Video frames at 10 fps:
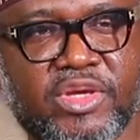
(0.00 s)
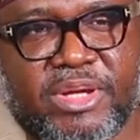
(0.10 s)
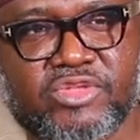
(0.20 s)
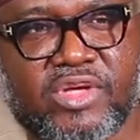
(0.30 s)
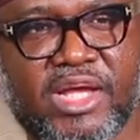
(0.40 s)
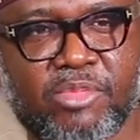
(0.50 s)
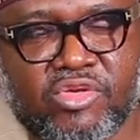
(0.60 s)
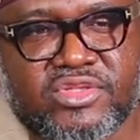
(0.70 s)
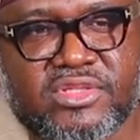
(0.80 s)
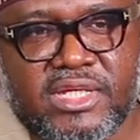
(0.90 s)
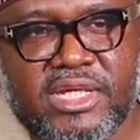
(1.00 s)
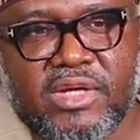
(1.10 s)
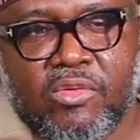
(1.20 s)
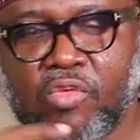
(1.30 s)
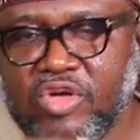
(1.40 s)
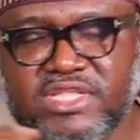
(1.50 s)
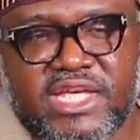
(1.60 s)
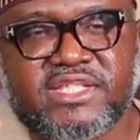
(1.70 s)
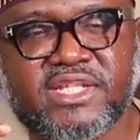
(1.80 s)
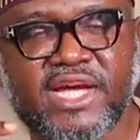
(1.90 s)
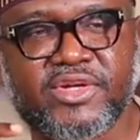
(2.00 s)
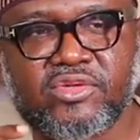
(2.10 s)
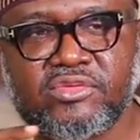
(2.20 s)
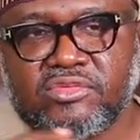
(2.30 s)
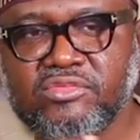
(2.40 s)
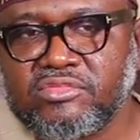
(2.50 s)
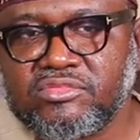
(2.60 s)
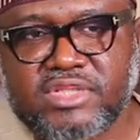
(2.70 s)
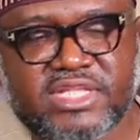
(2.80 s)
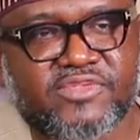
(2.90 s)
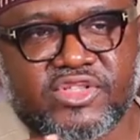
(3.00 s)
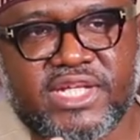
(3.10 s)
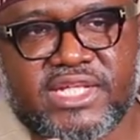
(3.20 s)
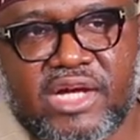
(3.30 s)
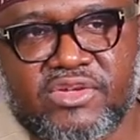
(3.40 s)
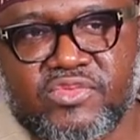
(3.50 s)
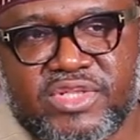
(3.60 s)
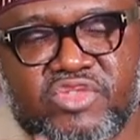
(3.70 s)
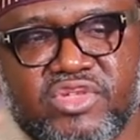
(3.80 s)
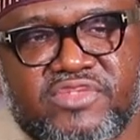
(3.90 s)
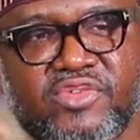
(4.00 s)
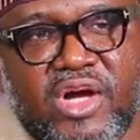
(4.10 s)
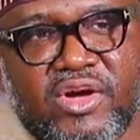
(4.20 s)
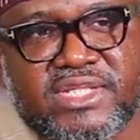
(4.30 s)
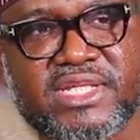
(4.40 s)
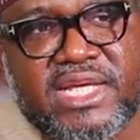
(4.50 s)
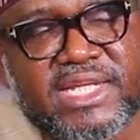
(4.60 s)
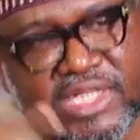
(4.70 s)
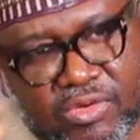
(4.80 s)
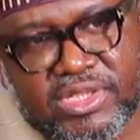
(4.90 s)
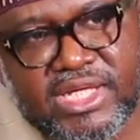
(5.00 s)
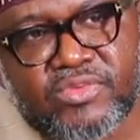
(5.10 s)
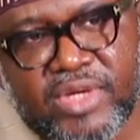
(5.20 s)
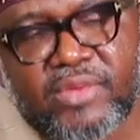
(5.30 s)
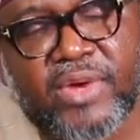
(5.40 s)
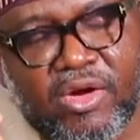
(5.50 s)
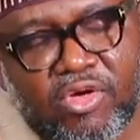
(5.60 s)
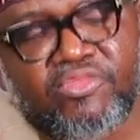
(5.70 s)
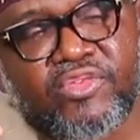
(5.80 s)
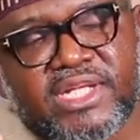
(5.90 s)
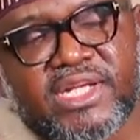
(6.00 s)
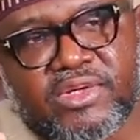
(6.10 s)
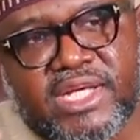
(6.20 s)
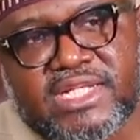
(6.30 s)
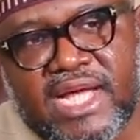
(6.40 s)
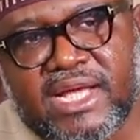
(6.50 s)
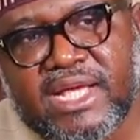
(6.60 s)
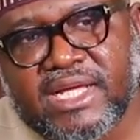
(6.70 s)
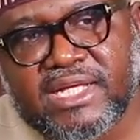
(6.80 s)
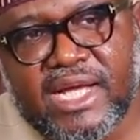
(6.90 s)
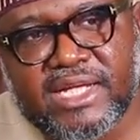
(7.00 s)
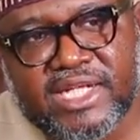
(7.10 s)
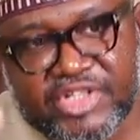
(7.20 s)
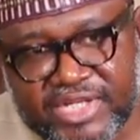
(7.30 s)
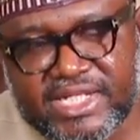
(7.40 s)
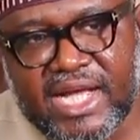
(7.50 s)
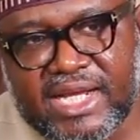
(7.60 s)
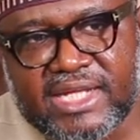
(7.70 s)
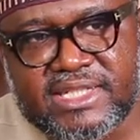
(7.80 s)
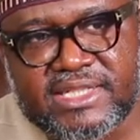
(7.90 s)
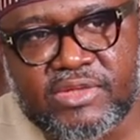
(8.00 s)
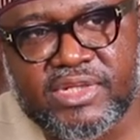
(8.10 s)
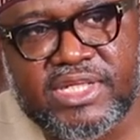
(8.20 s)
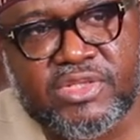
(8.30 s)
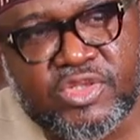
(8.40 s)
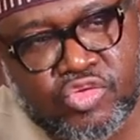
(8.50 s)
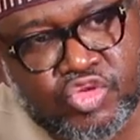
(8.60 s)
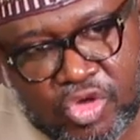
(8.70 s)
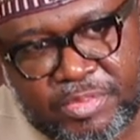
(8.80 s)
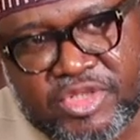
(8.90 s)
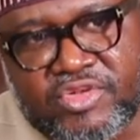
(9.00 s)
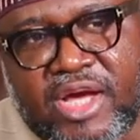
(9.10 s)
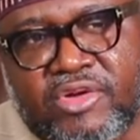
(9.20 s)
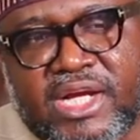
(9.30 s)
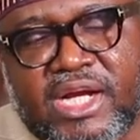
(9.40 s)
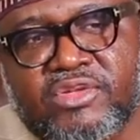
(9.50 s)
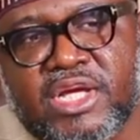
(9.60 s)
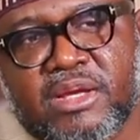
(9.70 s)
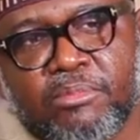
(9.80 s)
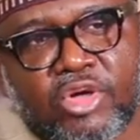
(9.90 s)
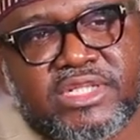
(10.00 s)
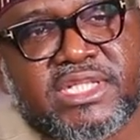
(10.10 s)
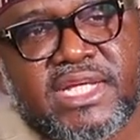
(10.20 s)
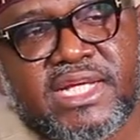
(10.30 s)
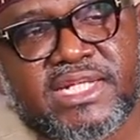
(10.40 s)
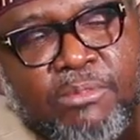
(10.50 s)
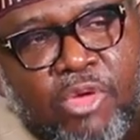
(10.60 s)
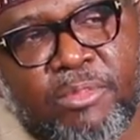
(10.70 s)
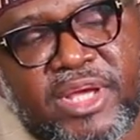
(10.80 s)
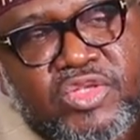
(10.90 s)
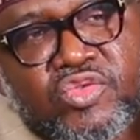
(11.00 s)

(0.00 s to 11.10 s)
to a particular mosque, worst case scenario is 48 hours. Within 24 hours, they will get where hopefully they will get the credit alert. It will drop into their own account. But the moment